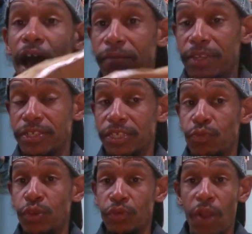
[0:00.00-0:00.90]
Obviously, you
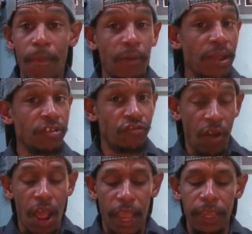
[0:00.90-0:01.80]
wouldn't wrap it around
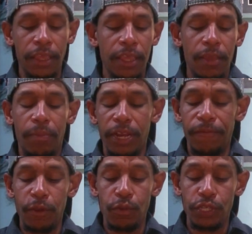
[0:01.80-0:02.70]
dry, but
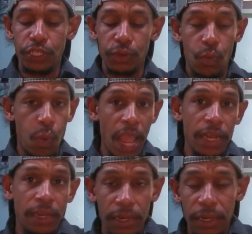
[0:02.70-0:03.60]
if it was wet